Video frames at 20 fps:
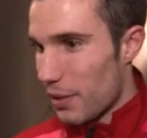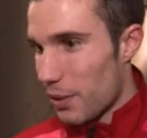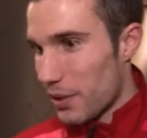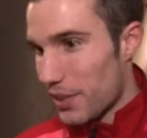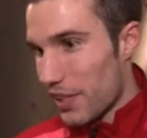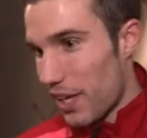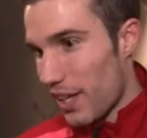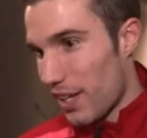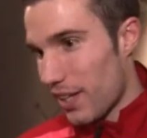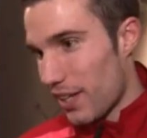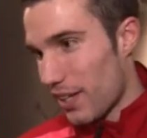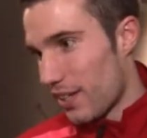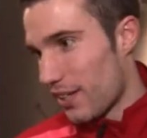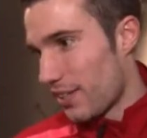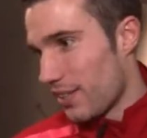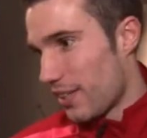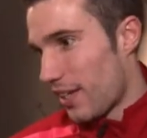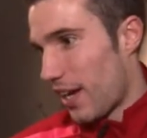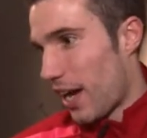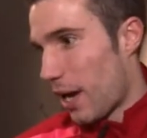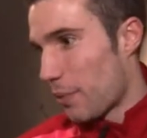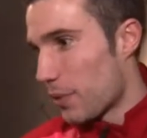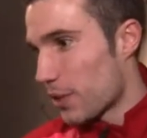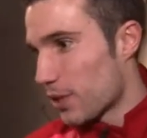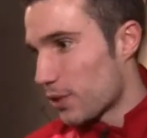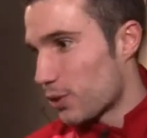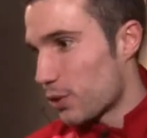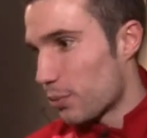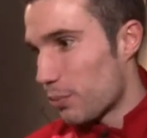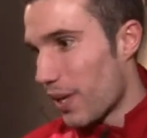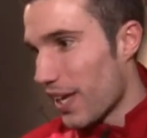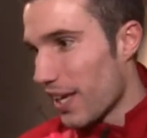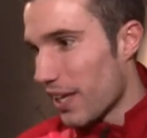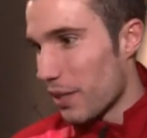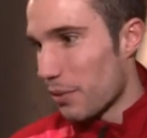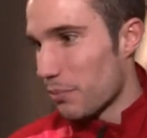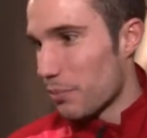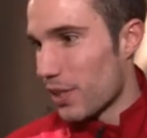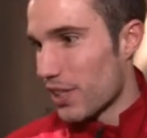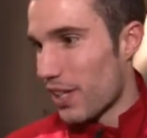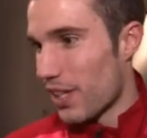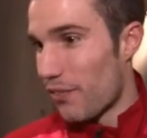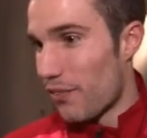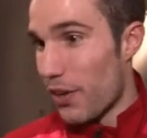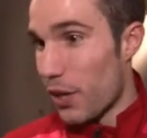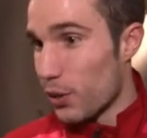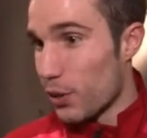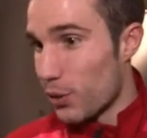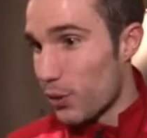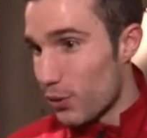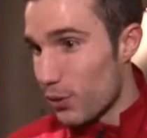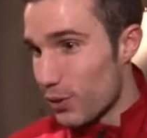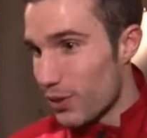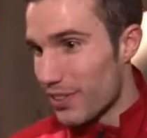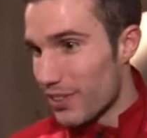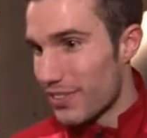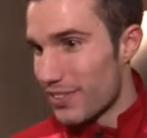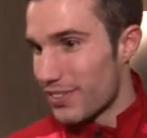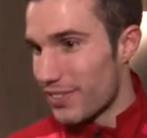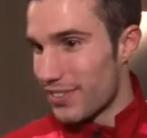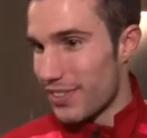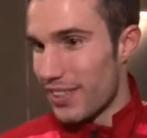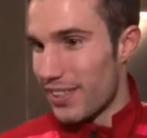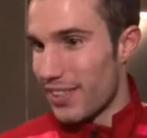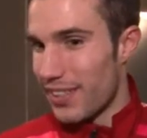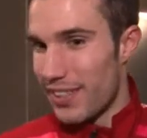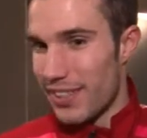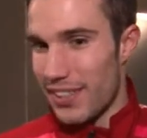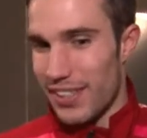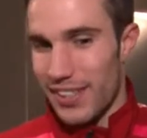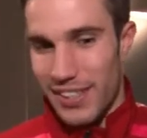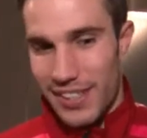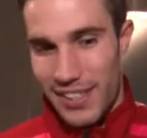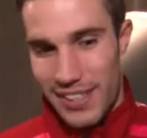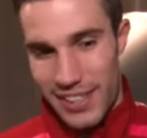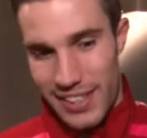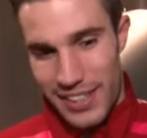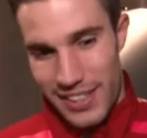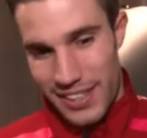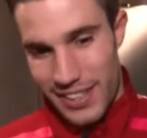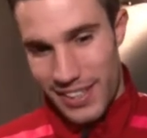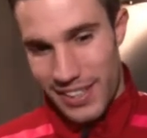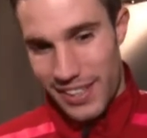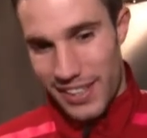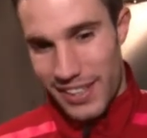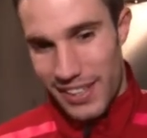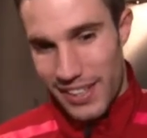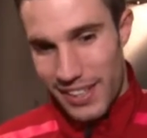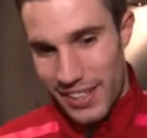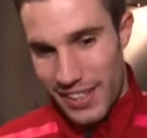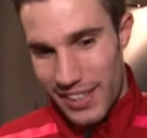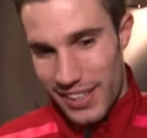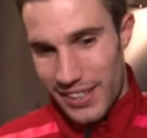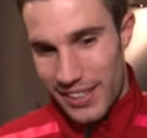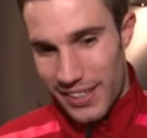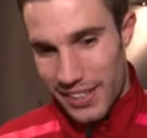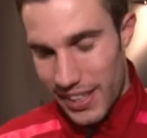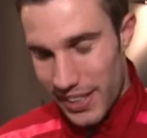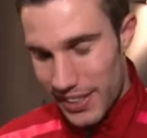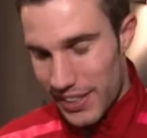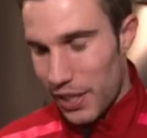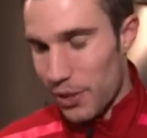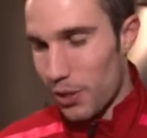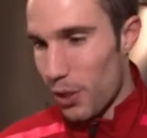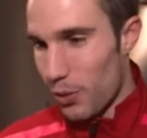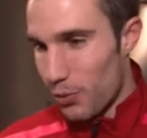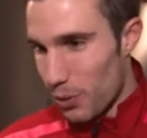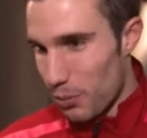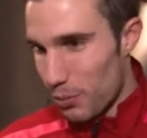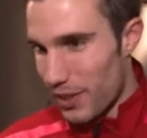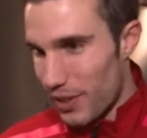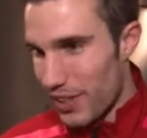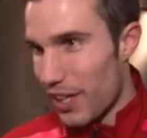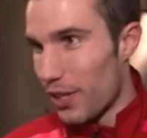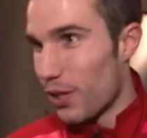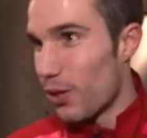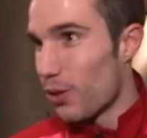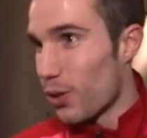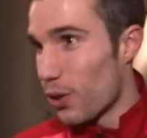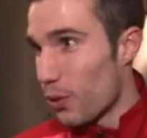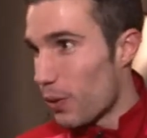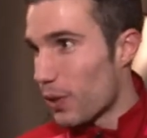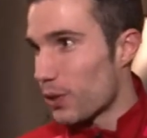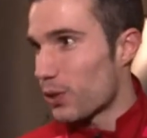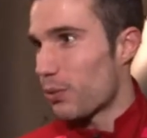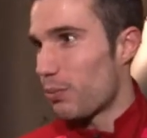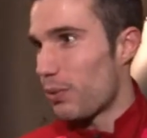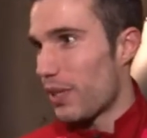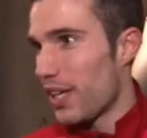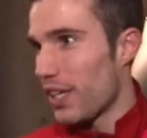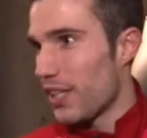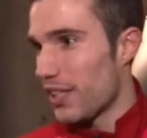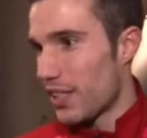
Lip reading: because I wanted to play because I felt good, and he said, "Yes, I know, Robin, I know you want to play."